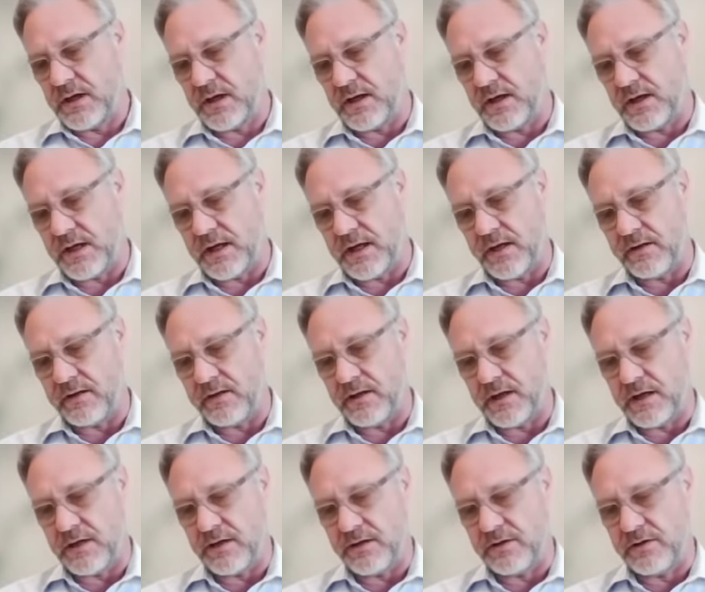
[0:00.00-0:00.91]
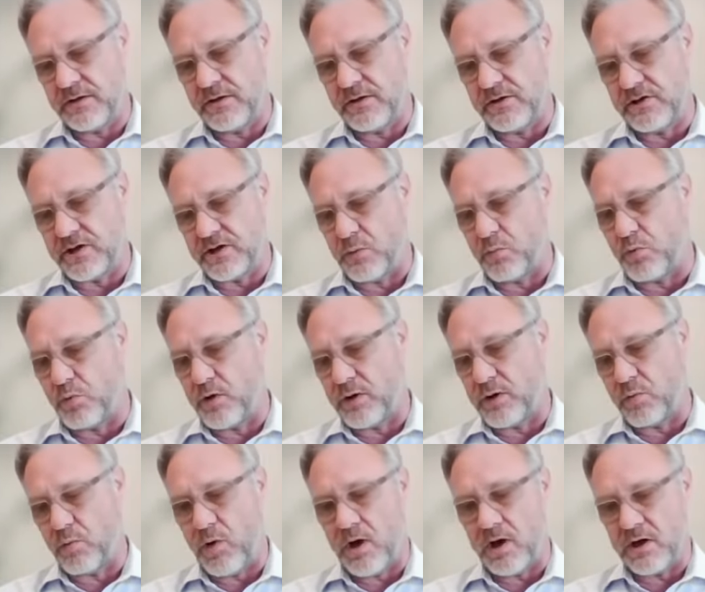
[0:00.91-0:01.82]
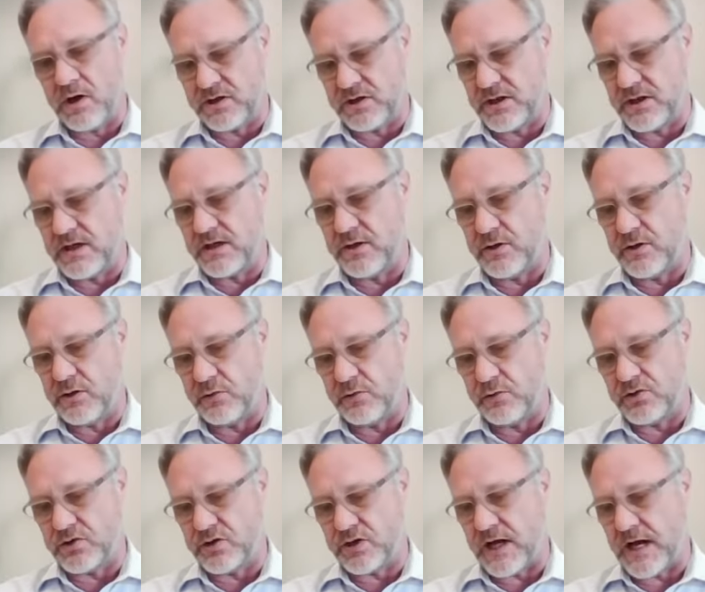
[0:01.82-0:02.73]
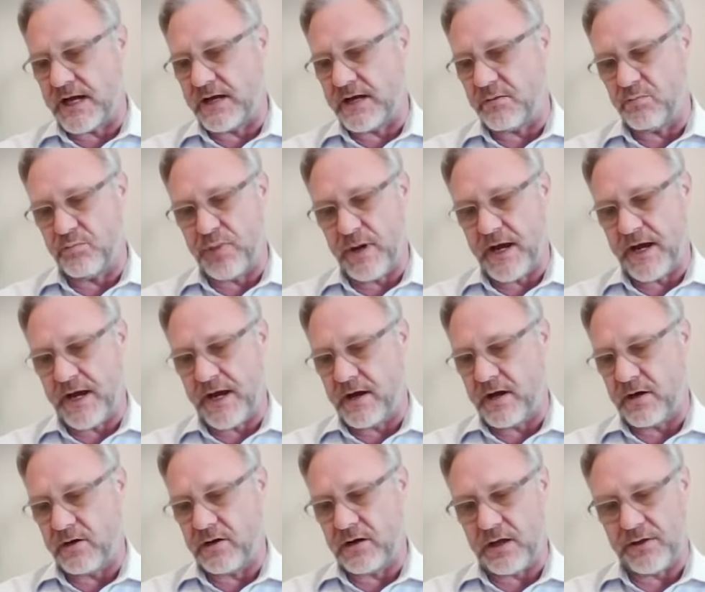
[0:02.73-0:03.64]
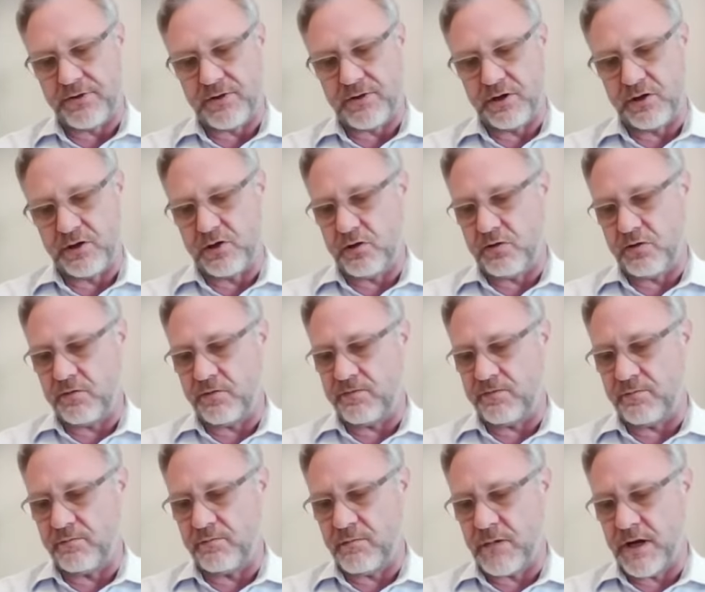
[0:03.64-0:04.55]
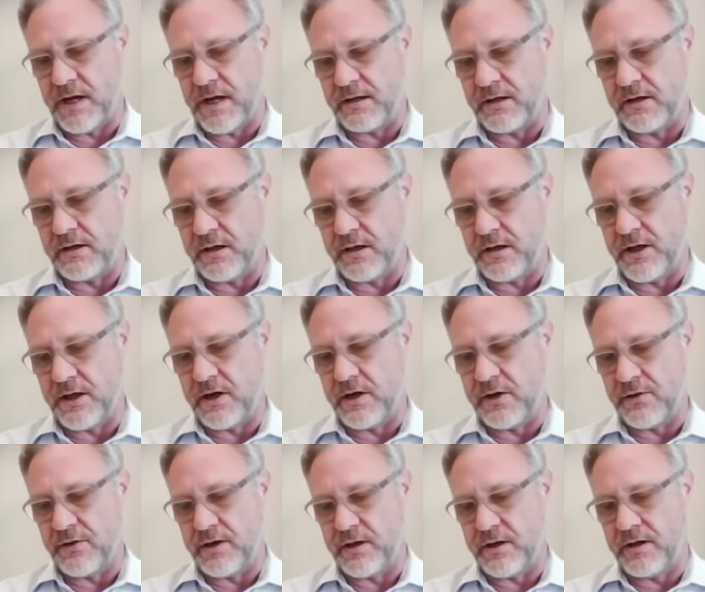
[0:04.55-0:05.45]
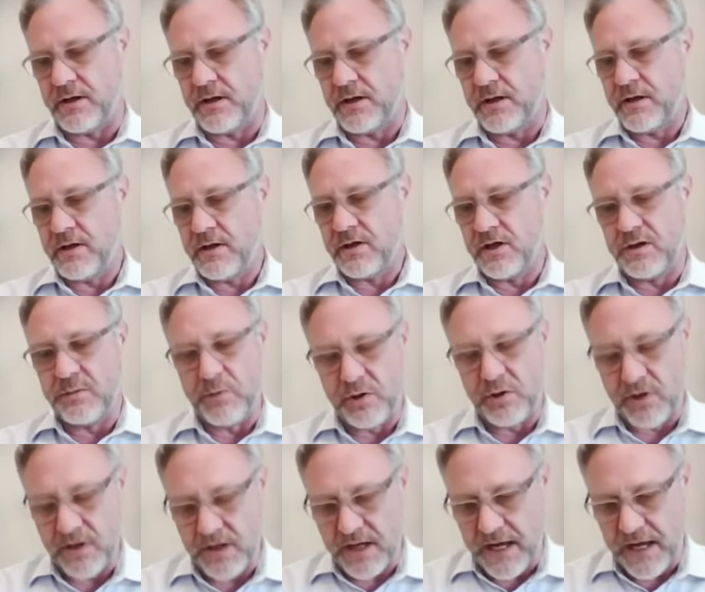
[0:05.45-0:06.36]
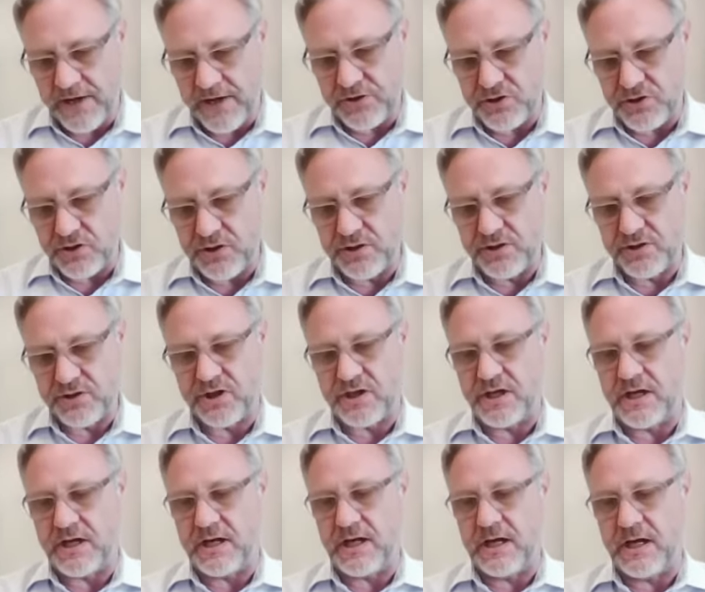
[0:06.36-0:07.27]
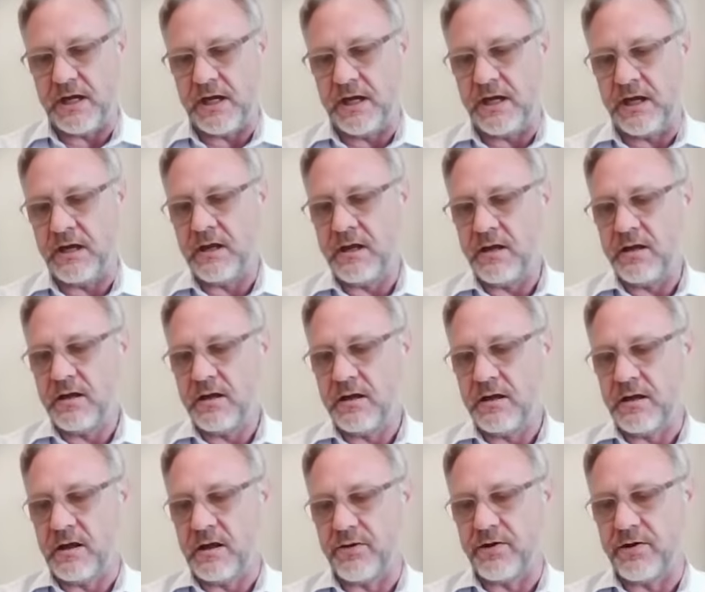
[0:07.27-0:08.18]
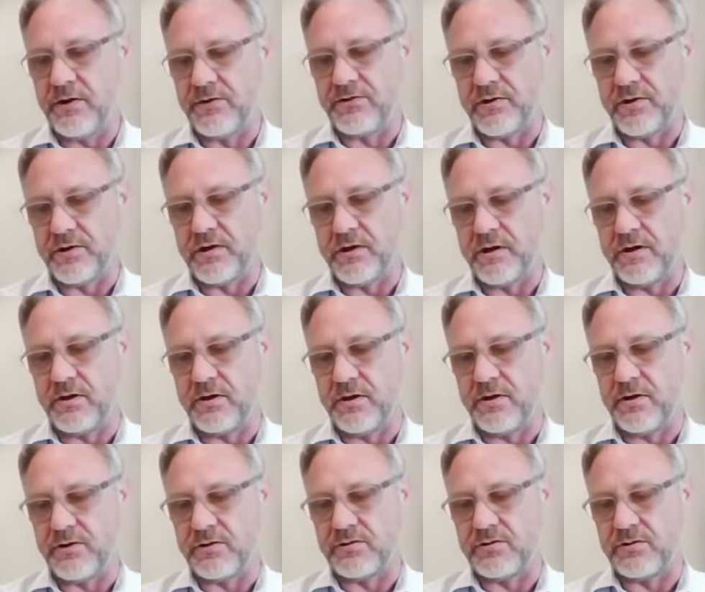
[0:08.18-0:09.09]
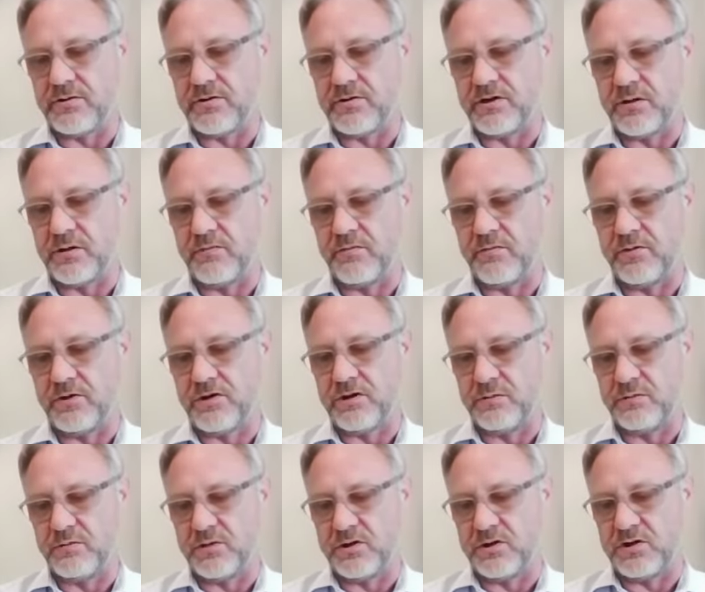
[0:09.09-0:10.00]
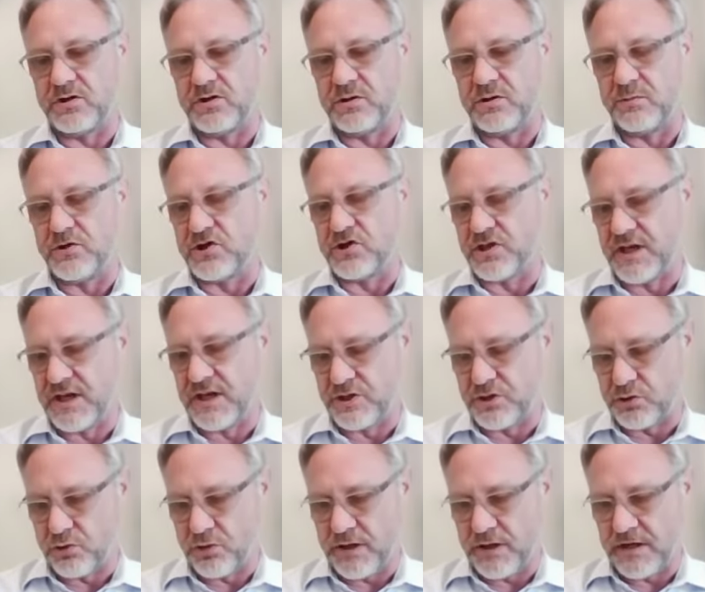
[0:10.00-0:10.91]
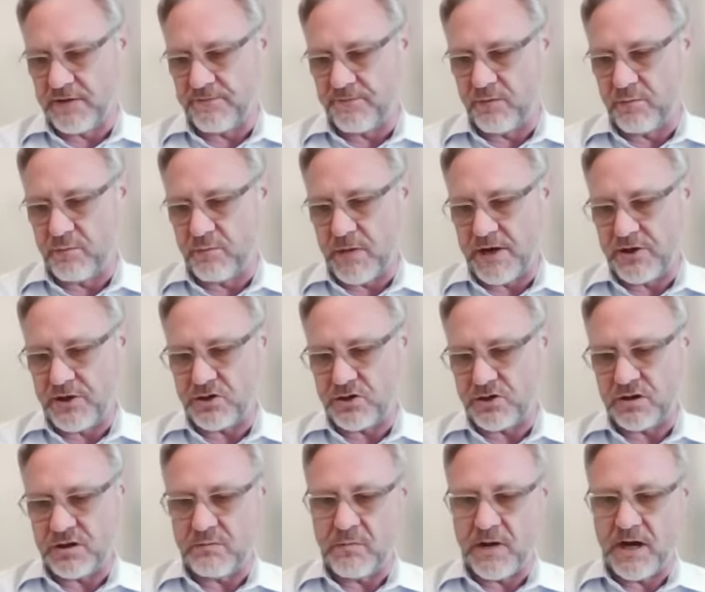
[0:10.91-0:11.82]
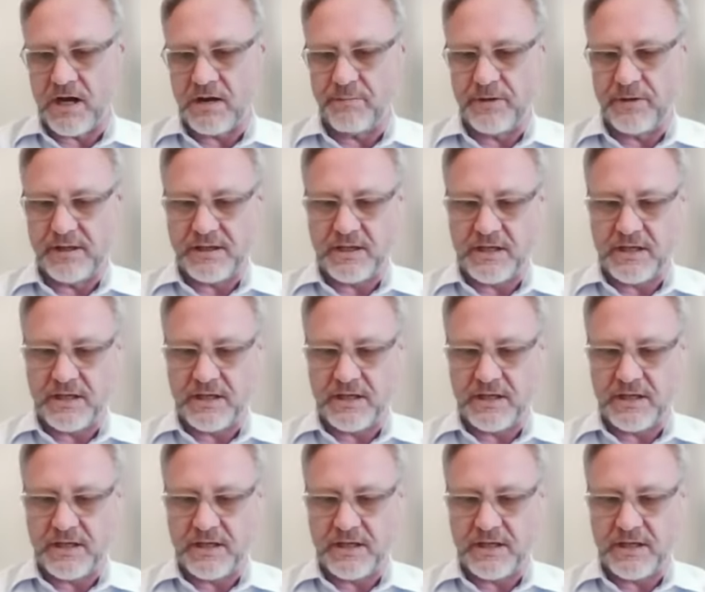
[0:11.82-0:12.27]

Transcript: and someone walks in who's sight impaired, I think you've made clear that communication is key. There's some sensory information that might